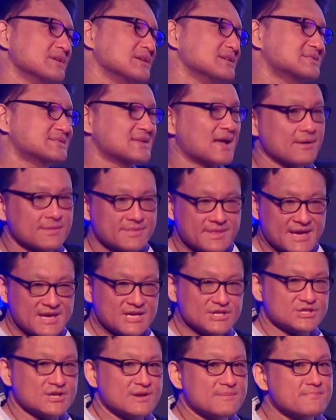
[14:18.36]
South
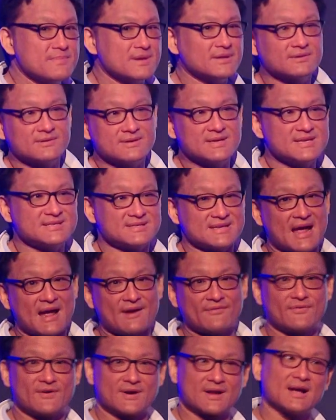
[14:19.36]
Asia, Middle East,
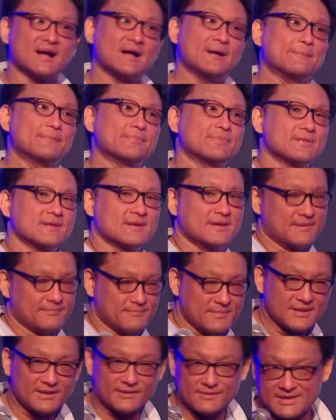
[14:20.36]
Africa.
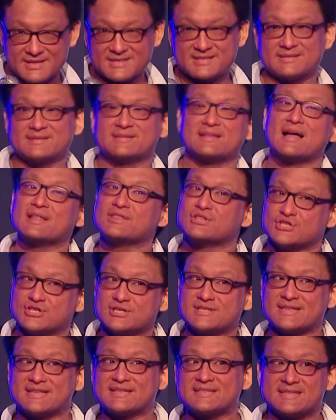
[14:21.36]
Middle East,
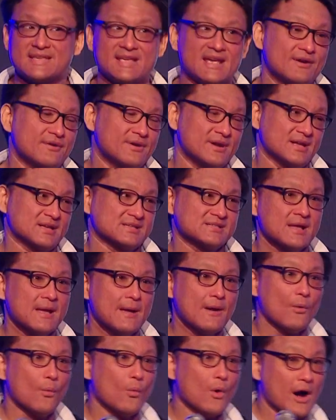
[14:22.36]
non-GCC area.
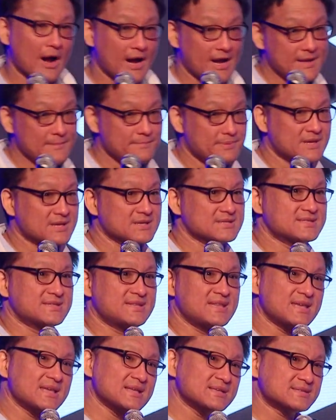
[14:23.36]
Why? Because
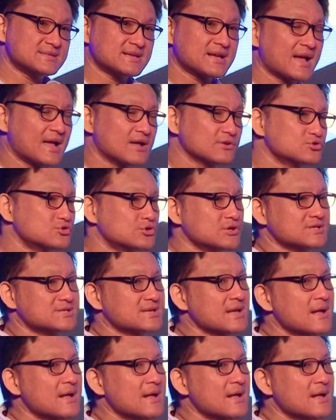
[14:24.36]
these countries